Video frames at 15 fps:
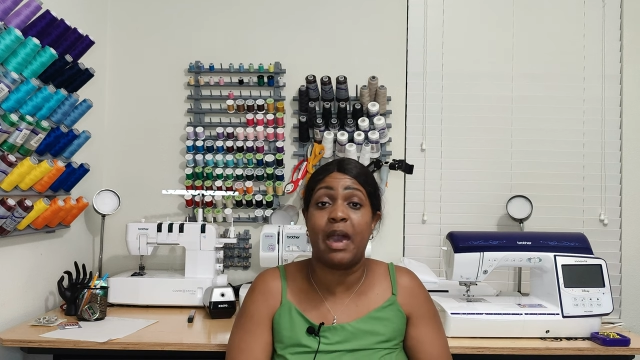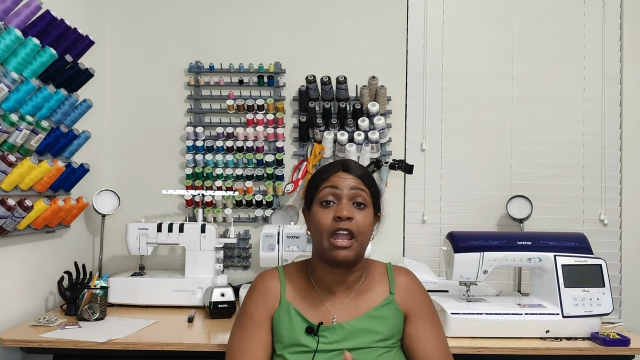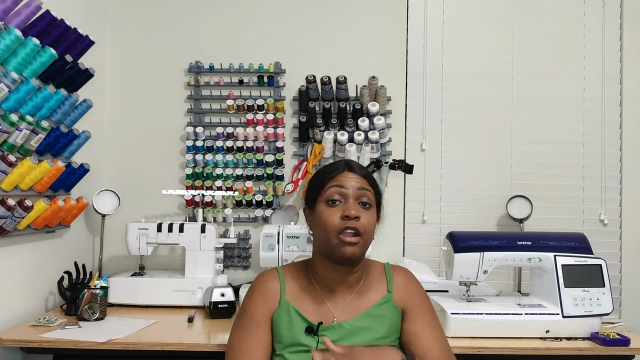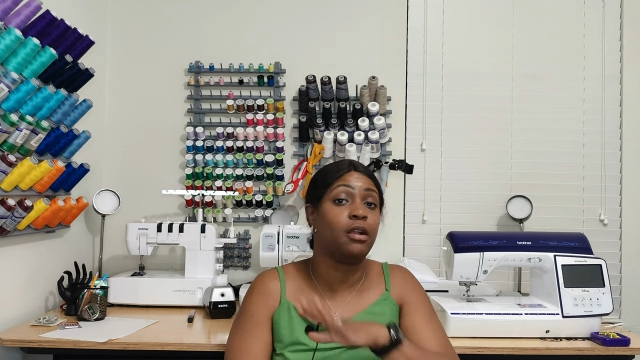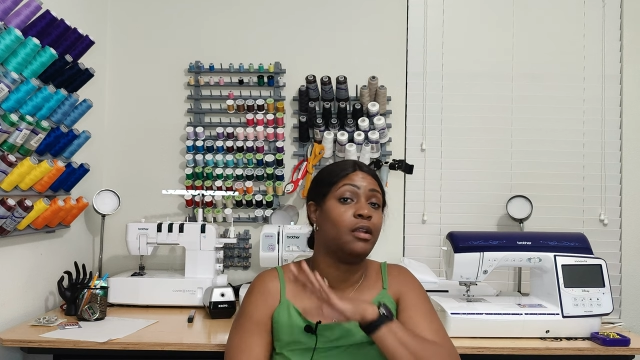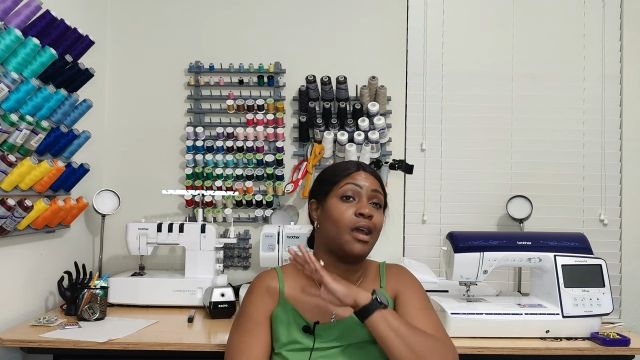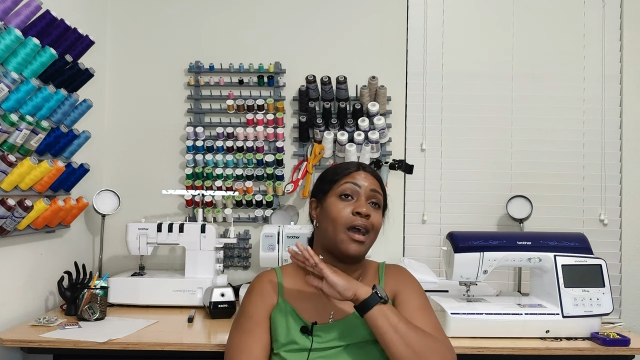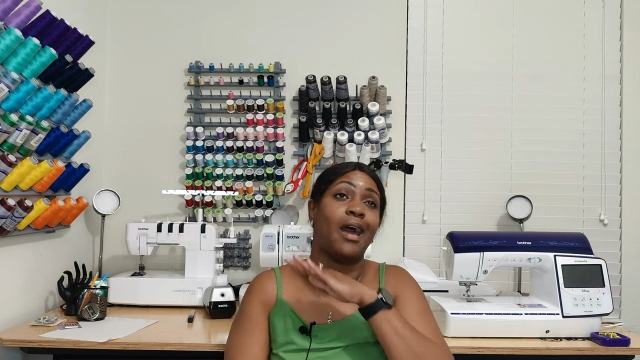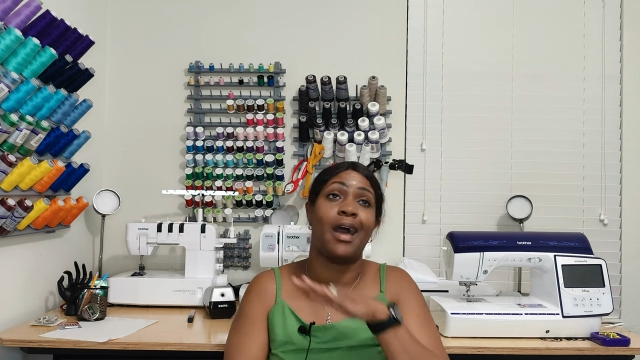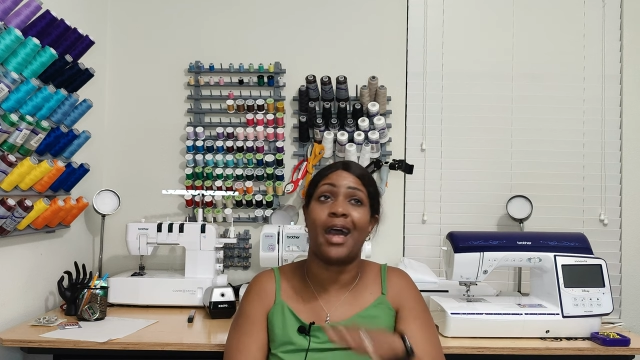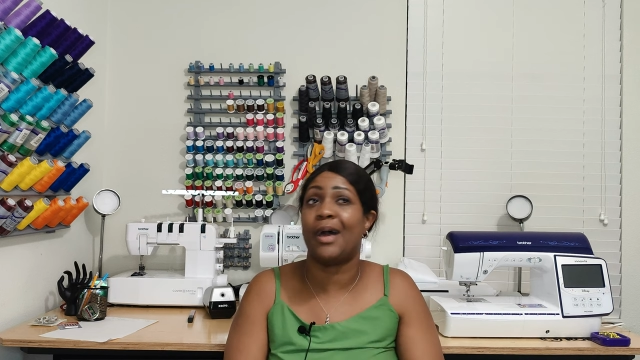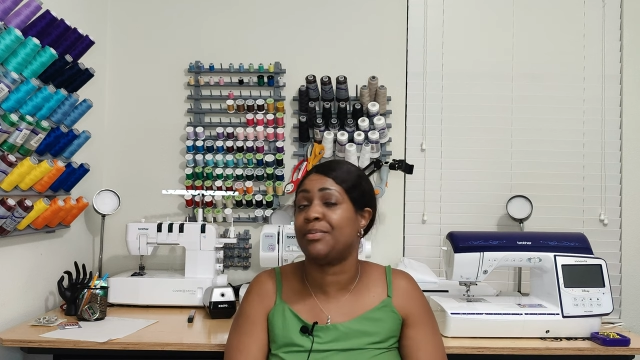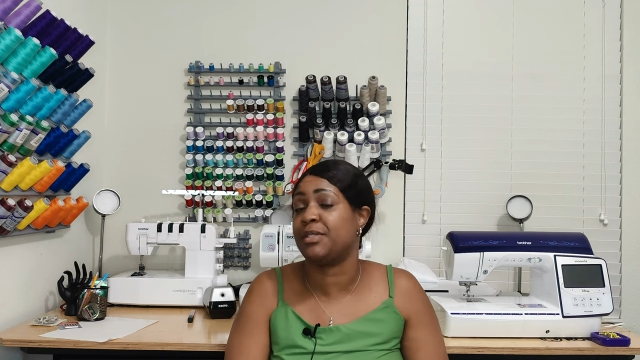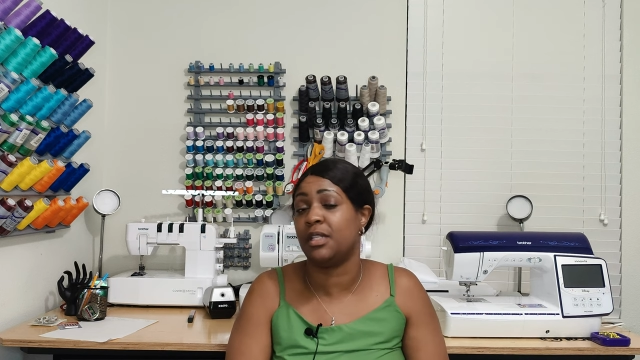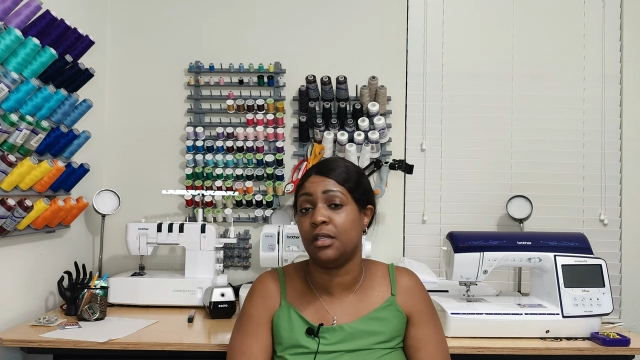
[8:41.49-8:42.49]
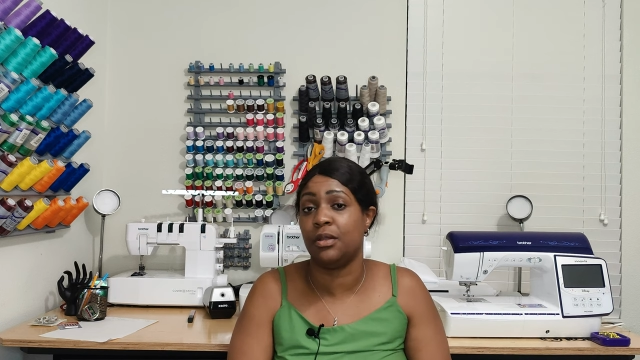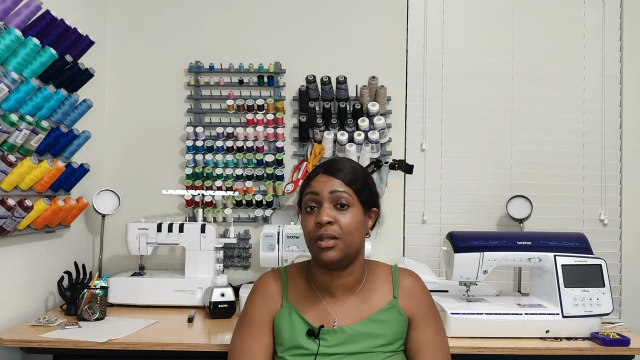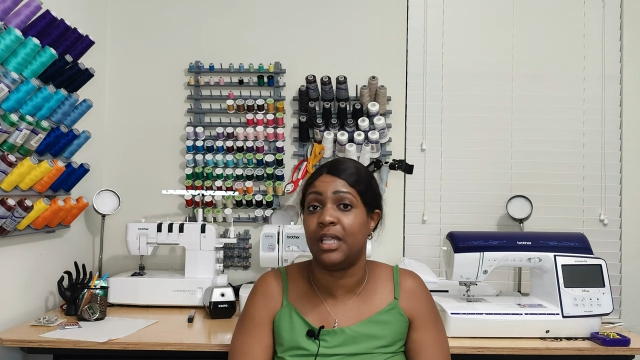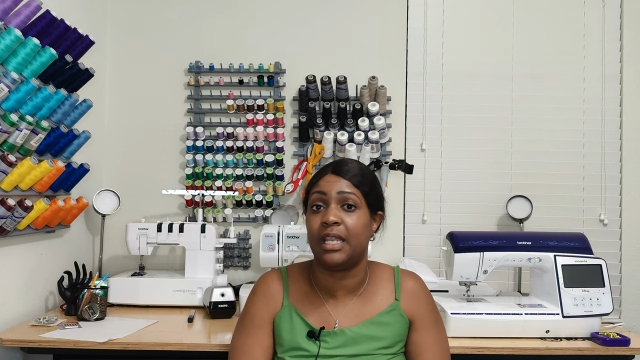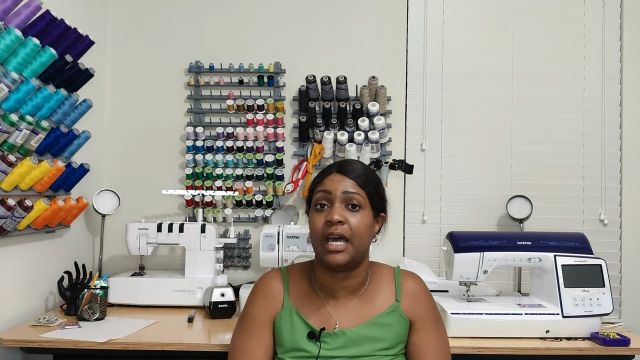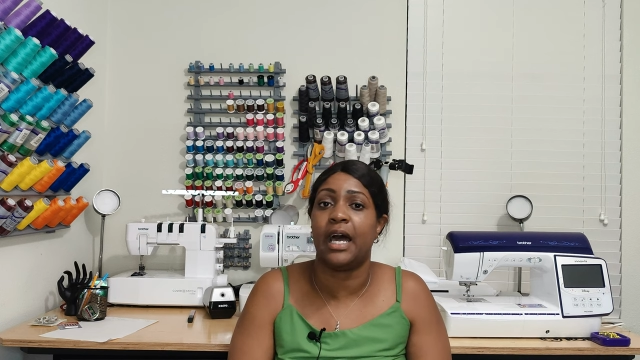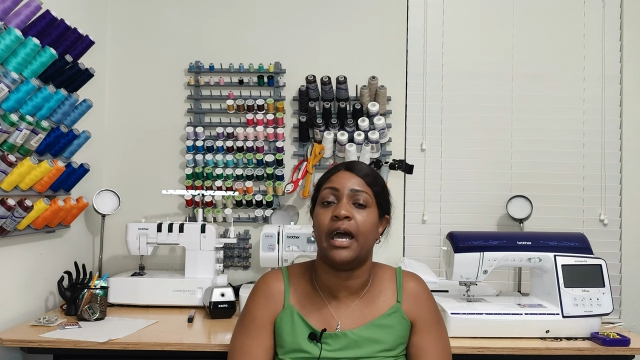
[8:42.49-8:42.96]
pattern?
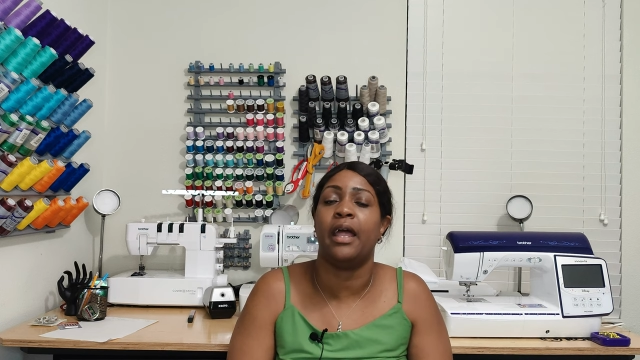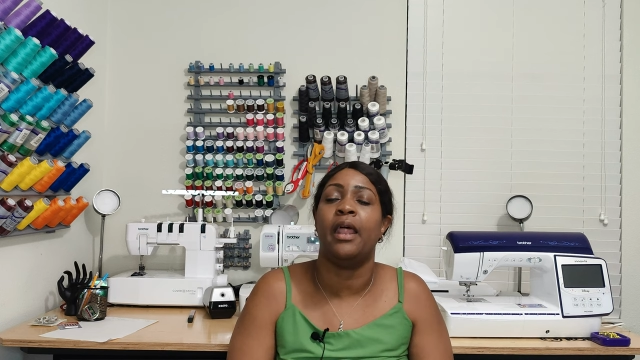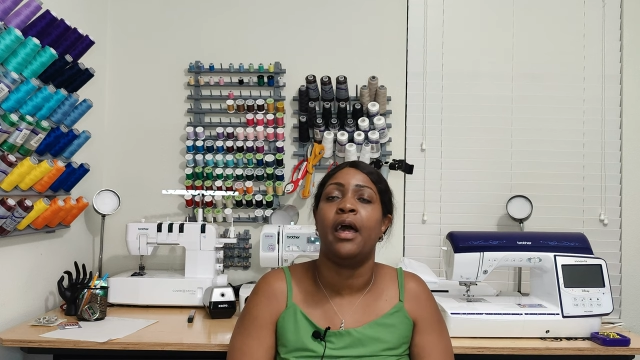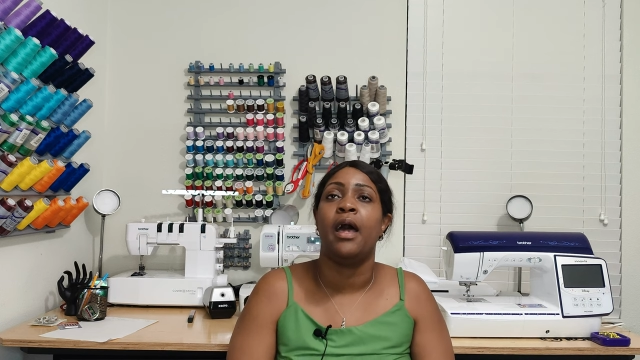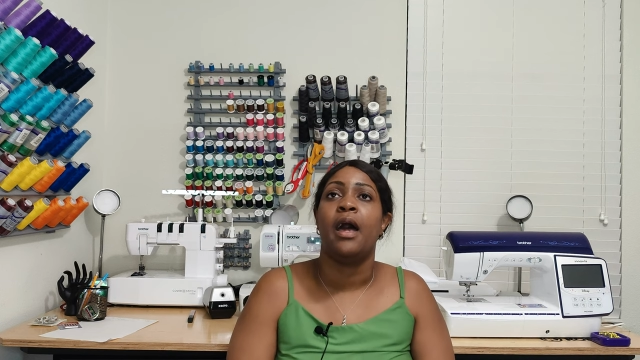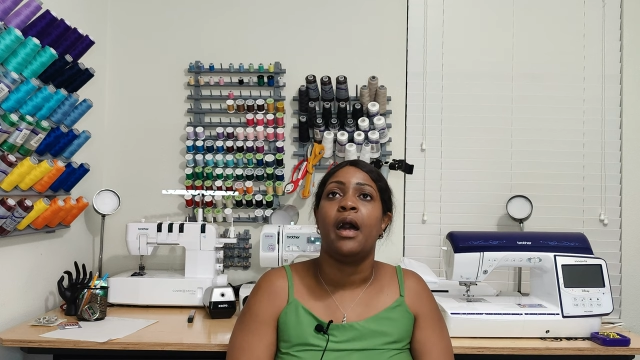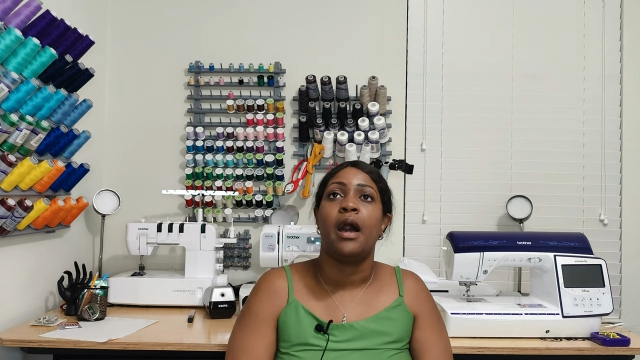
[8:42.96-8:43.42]
Absolutely not.